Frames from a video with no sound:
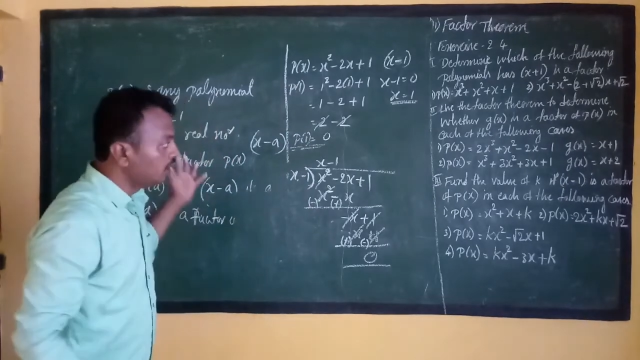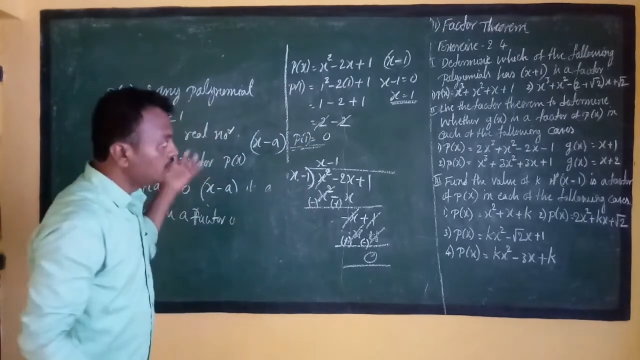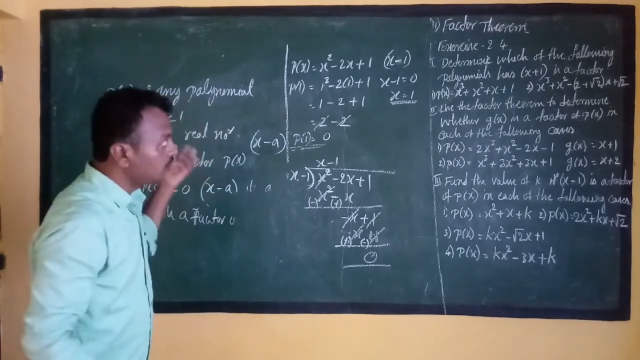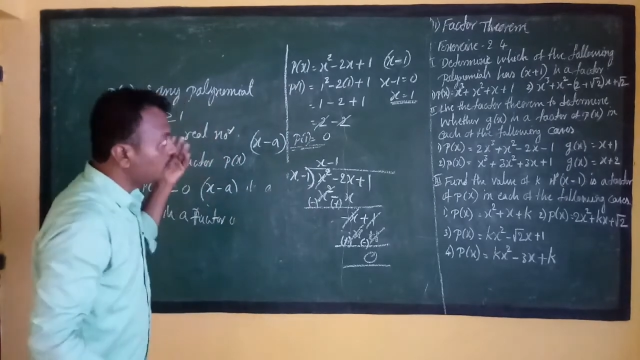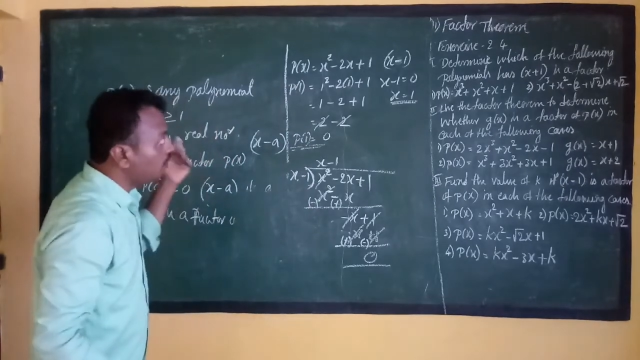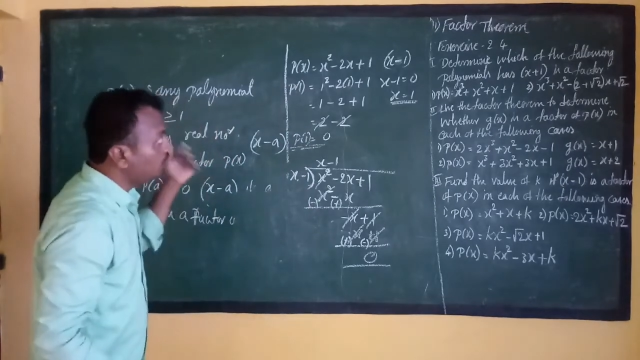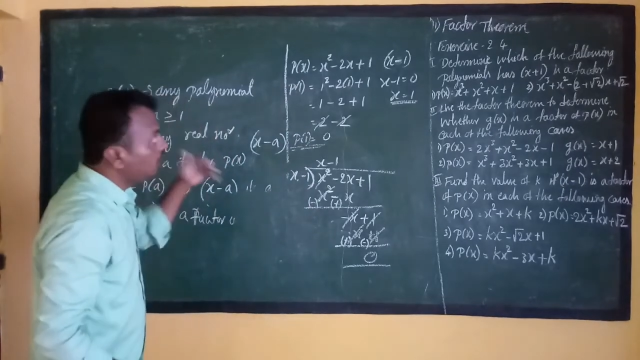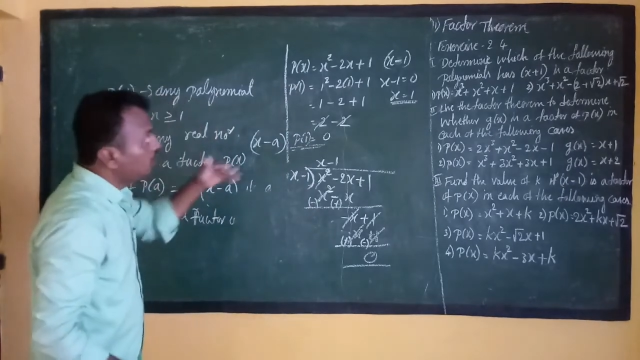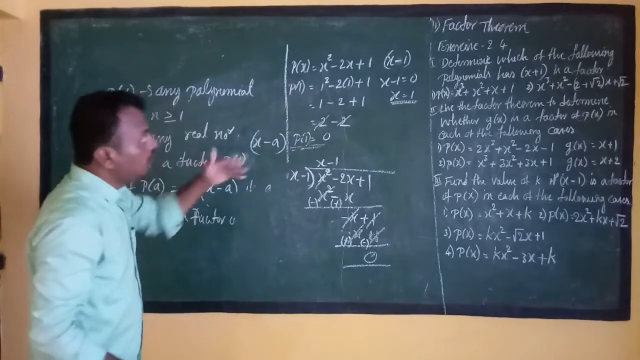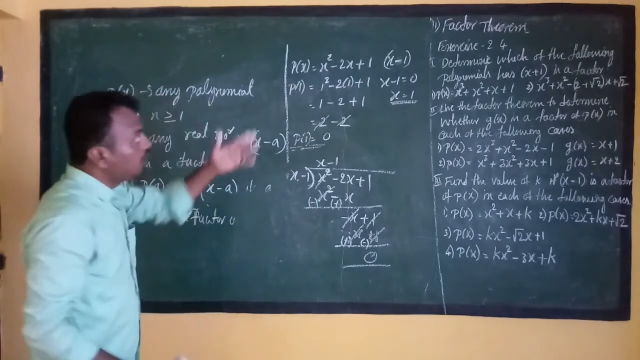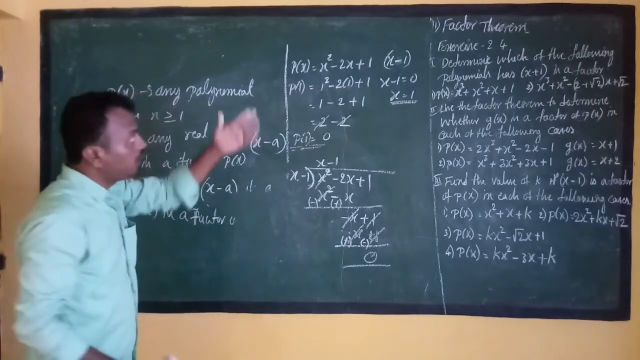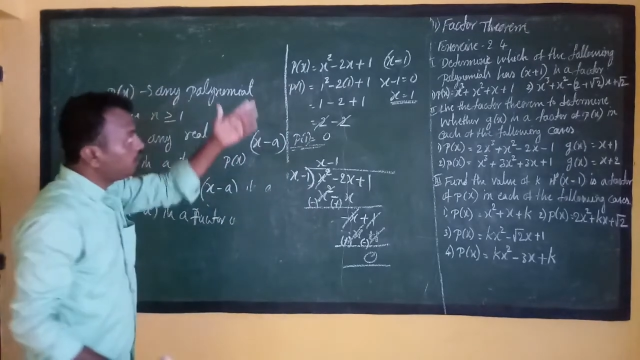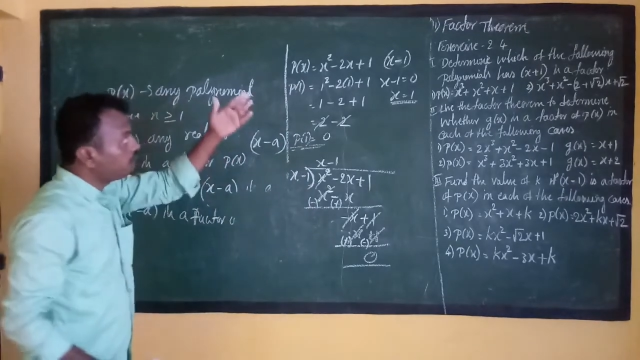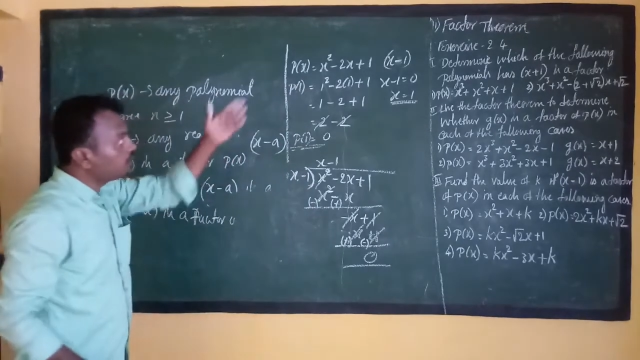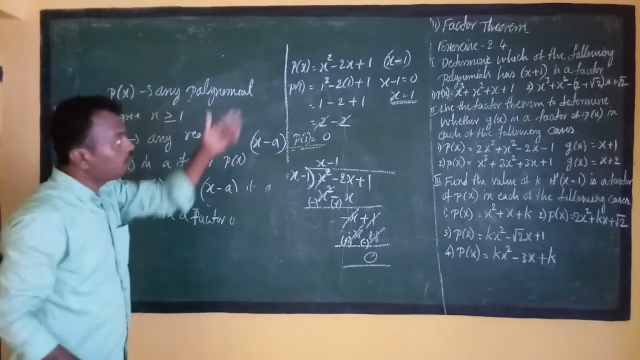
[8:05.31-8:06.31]
So
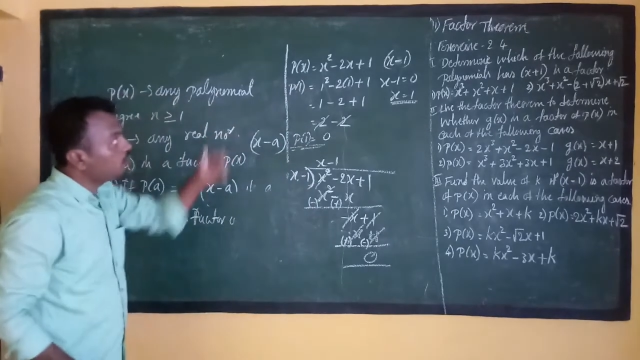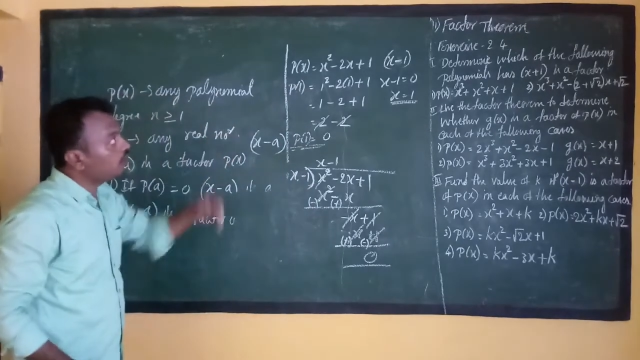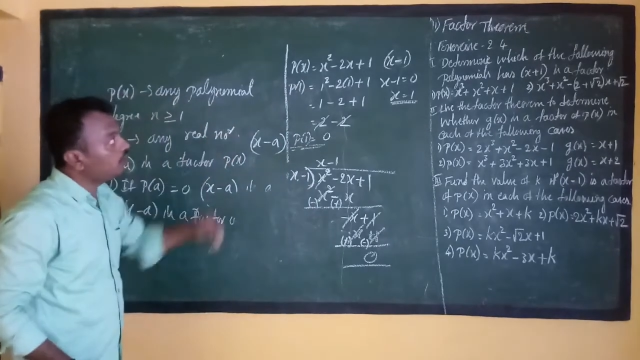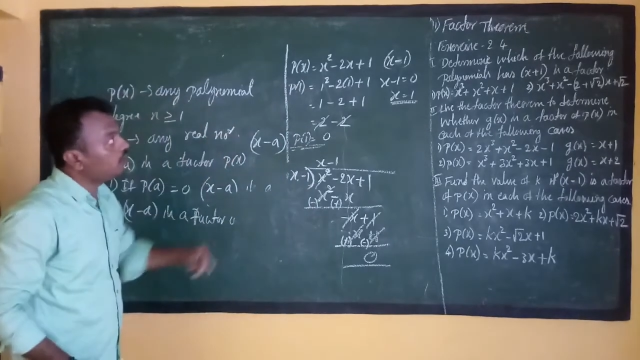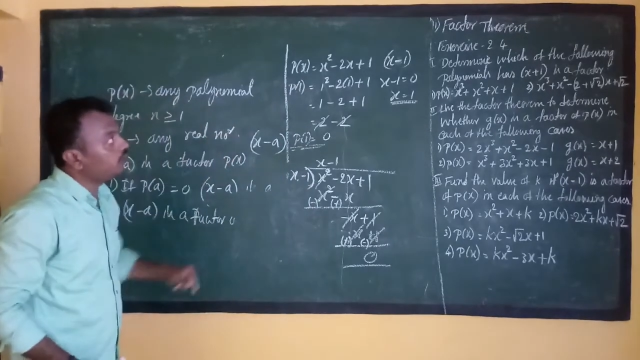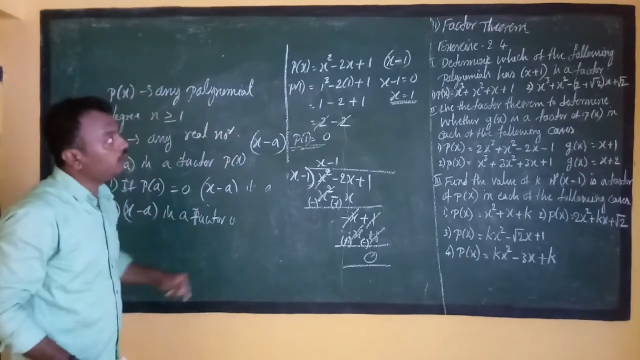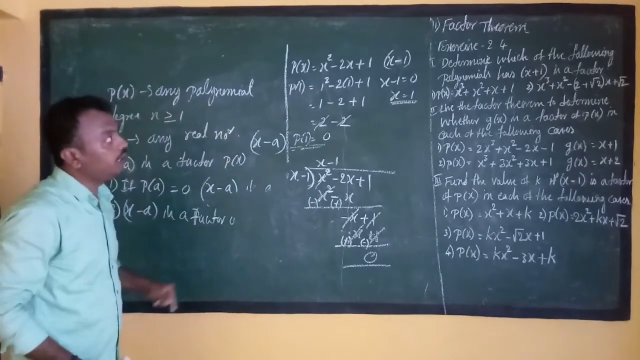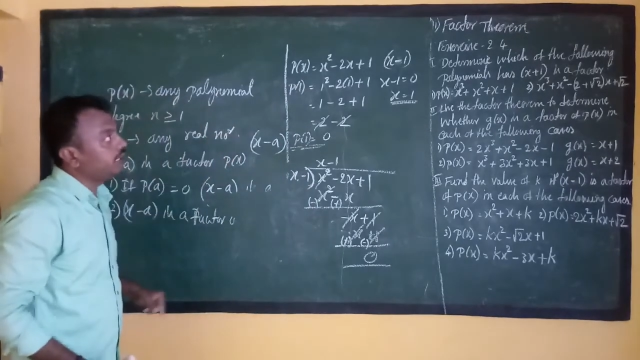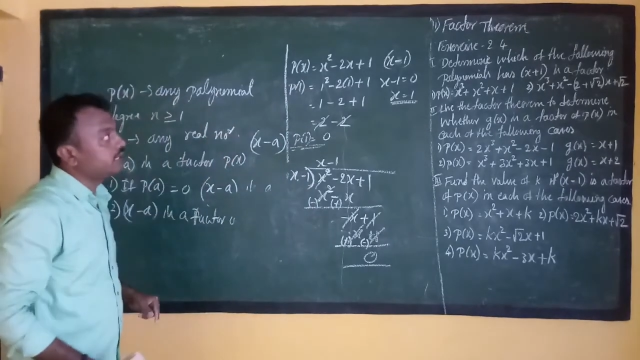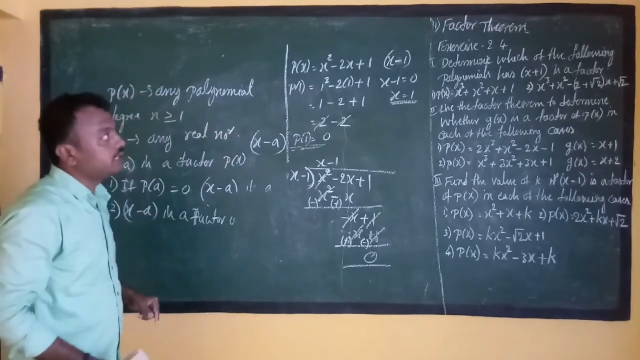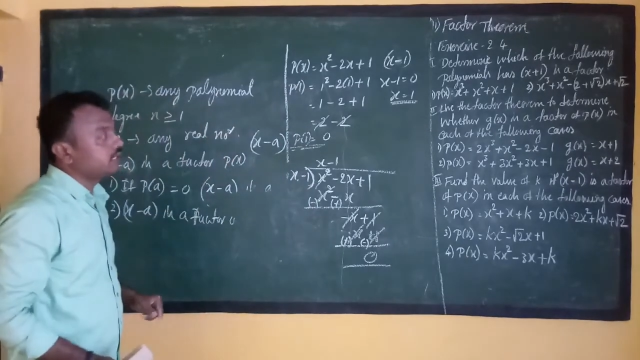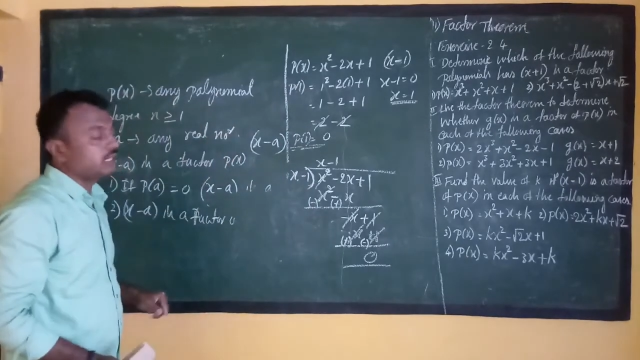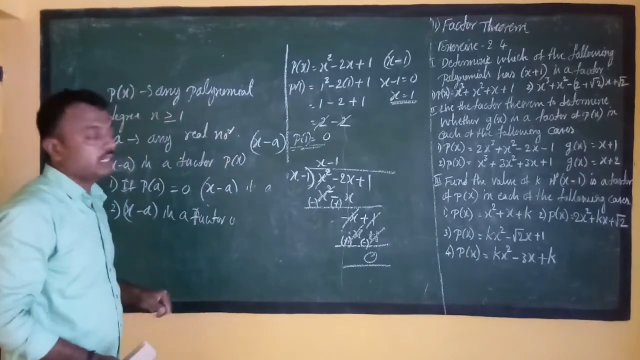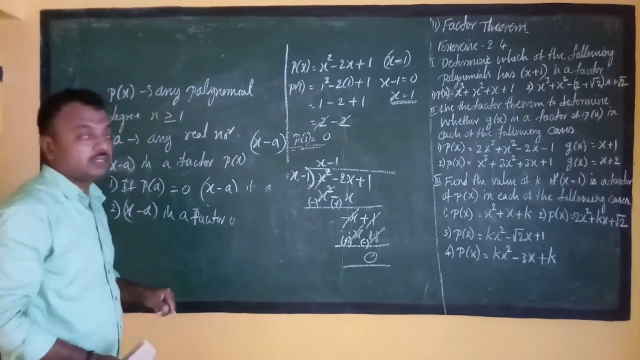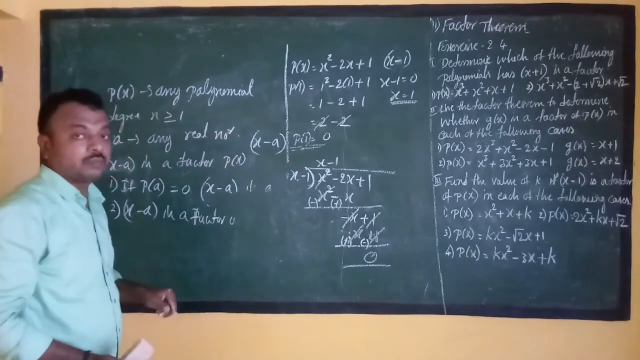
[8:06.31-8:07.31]
let me move on to the
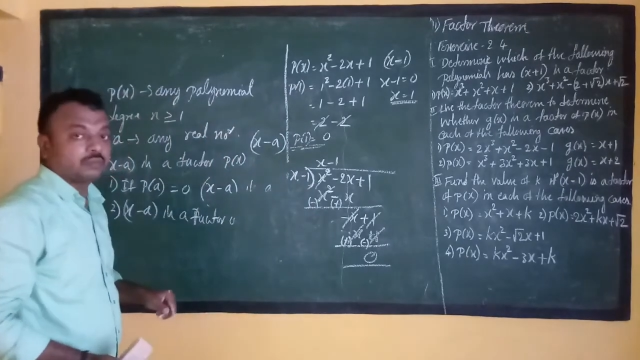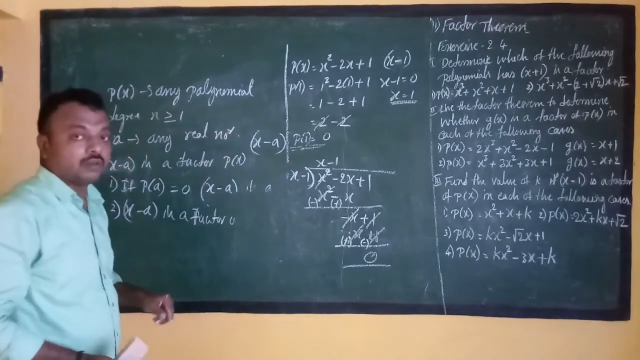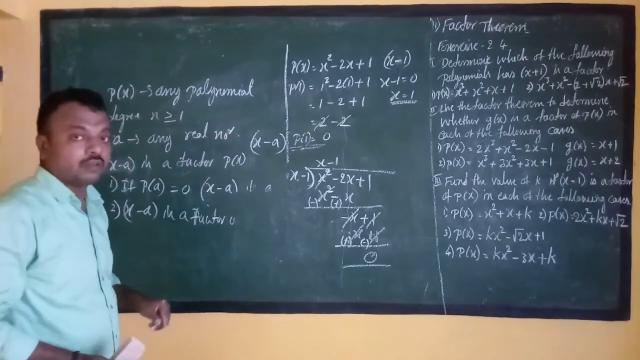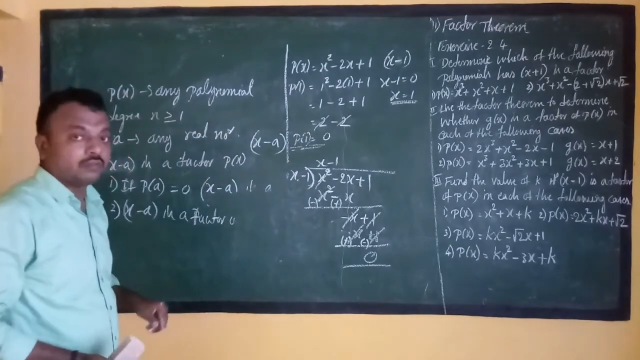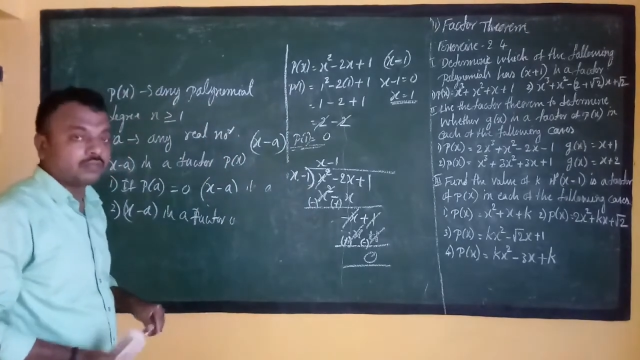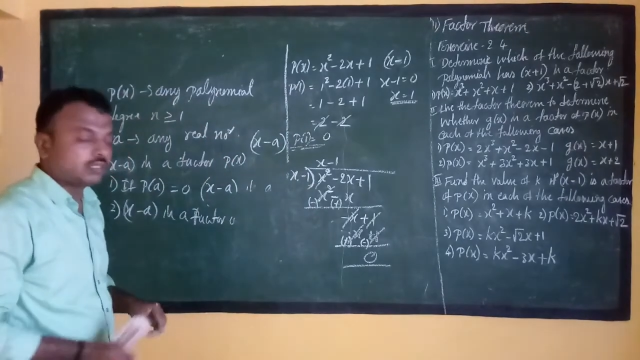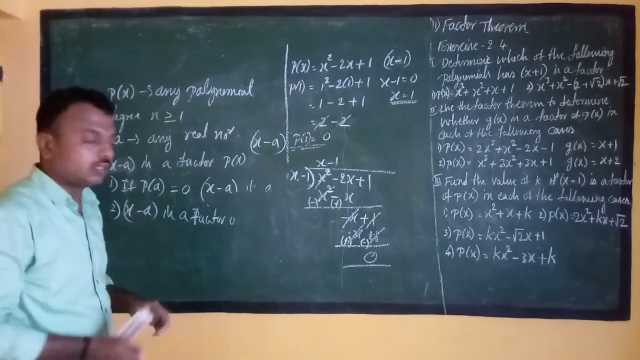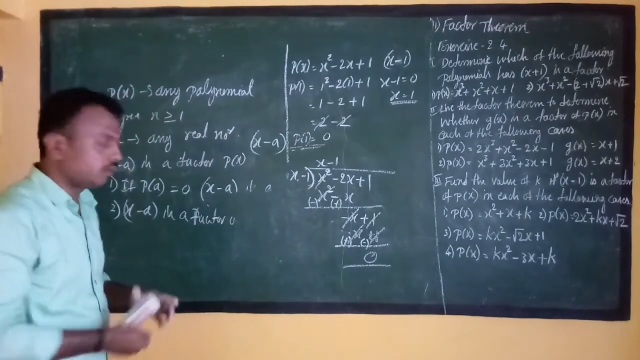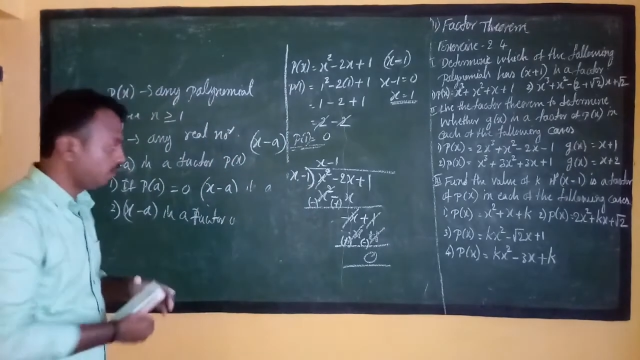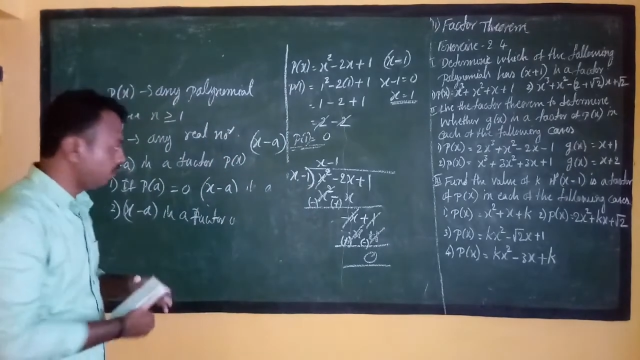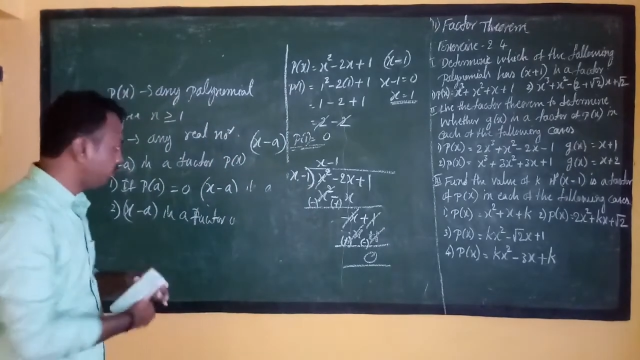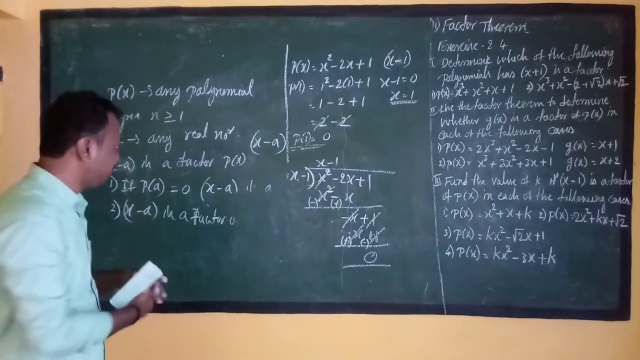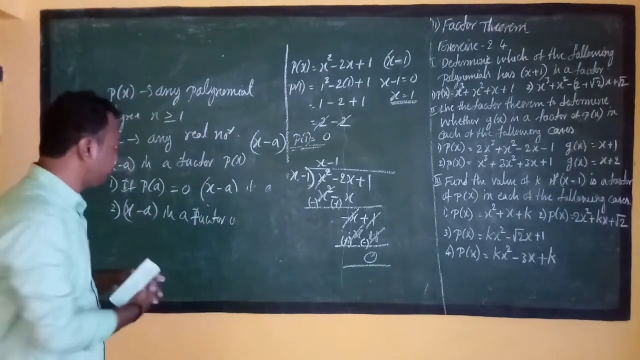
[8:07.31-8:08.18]
exercise problems.